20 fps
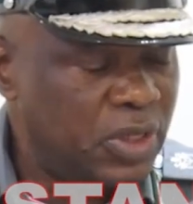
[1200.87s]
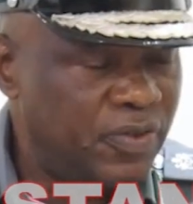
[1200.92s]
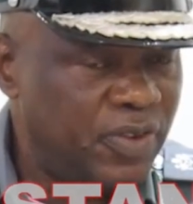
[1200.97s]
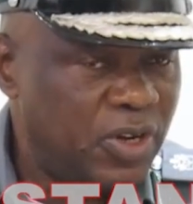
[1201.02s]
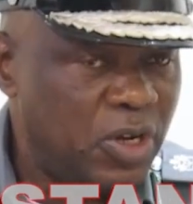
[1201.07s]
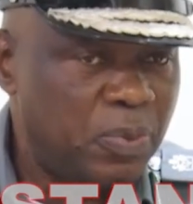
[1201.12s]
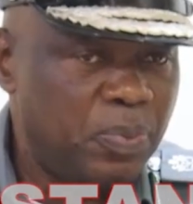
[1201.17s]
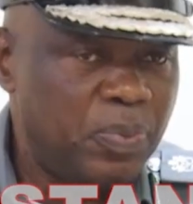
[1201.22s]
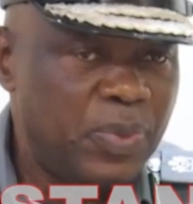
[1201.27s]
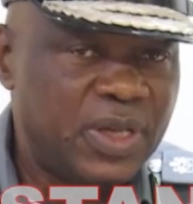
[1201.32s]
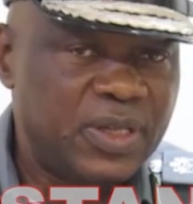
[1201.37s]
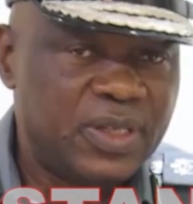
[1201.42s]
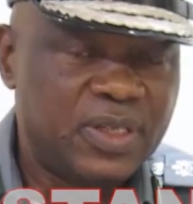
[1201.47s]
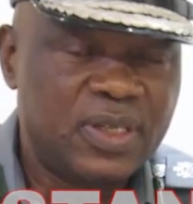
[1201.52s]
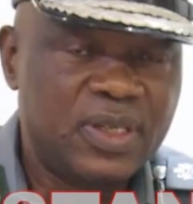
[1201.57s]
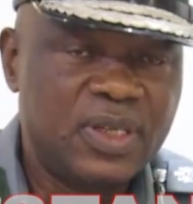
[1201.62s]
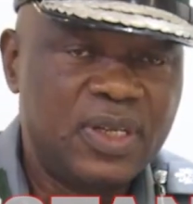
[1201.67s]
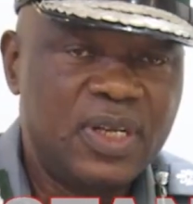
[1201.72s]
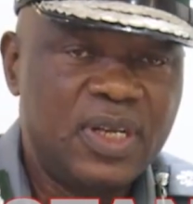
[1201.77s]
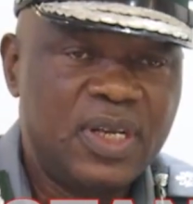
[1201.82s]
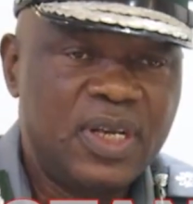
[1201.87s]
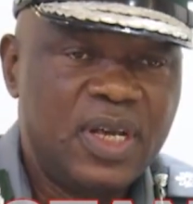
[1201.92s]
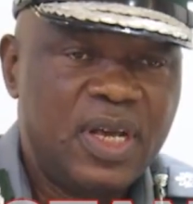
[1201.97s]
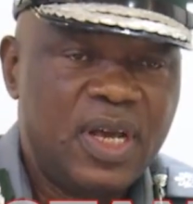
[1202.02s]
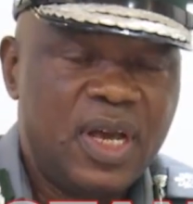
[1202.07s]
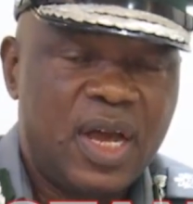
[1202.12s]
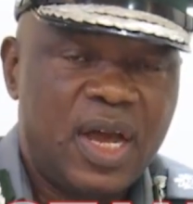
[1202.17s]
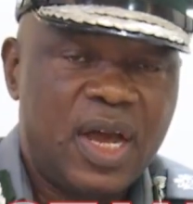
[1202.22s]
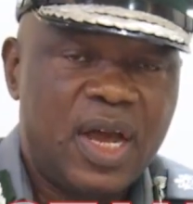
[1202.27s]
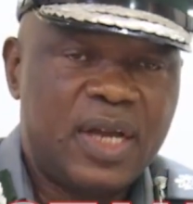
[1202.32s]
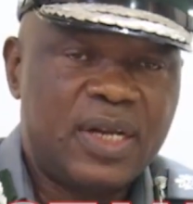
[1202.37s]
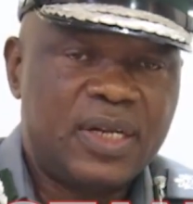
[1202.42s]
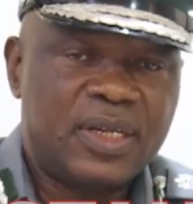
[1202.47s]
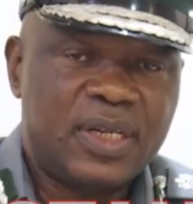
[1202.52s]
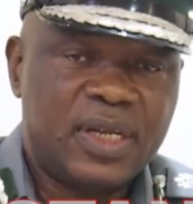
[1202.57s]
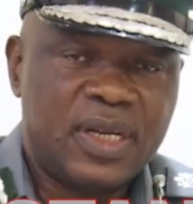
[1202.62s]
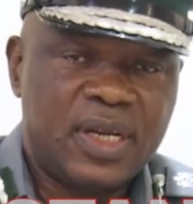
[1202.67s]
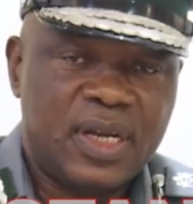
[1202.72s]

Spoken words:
development. And